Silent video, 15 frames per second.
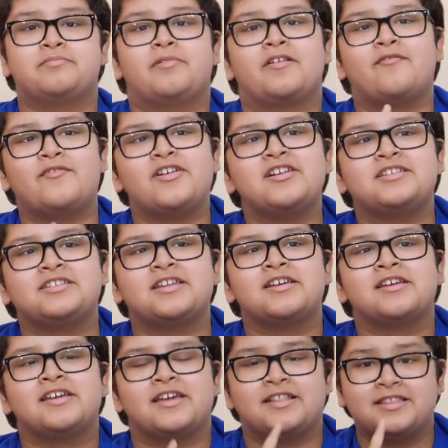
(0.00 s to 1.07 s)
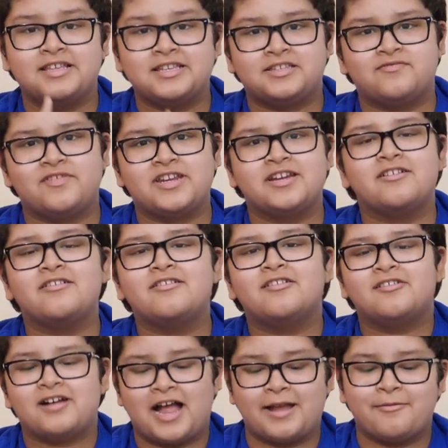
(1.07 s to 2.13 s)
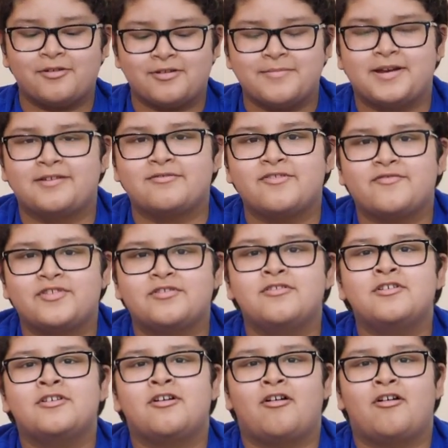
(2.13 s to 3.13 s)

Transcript: But first, in this video, I'm going to make a review